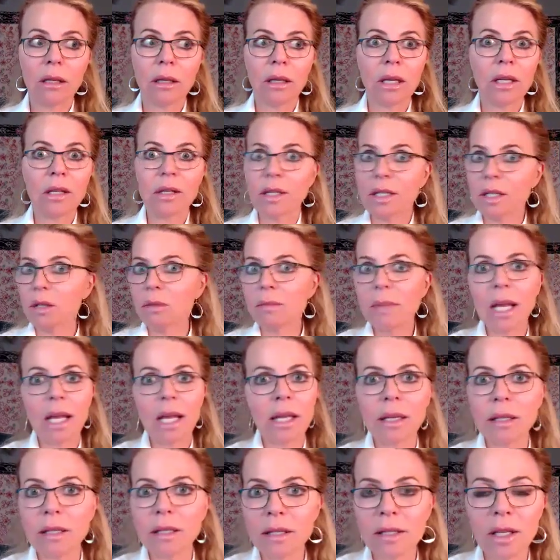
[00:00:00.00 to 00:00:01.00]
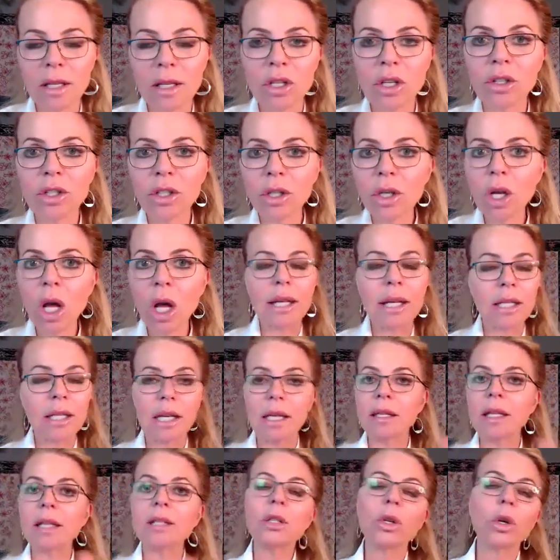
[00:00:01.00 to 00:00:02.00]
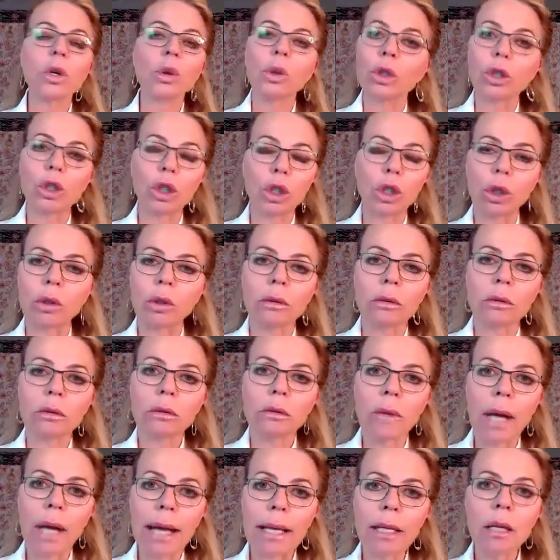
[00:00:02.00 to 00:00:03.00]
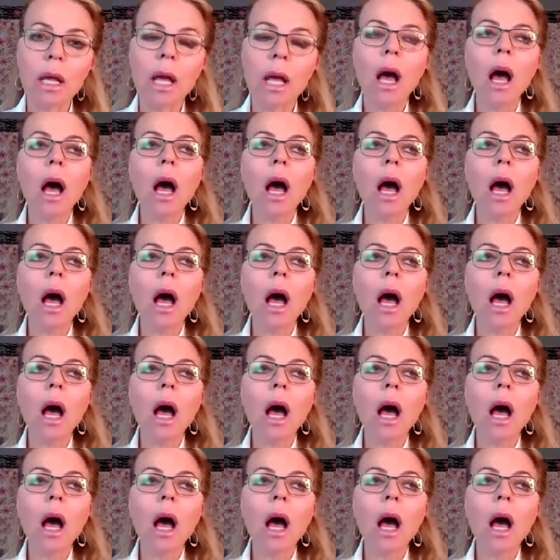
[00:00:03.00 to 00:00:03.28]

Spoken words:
is still making a decision to not, and that's cool too, right?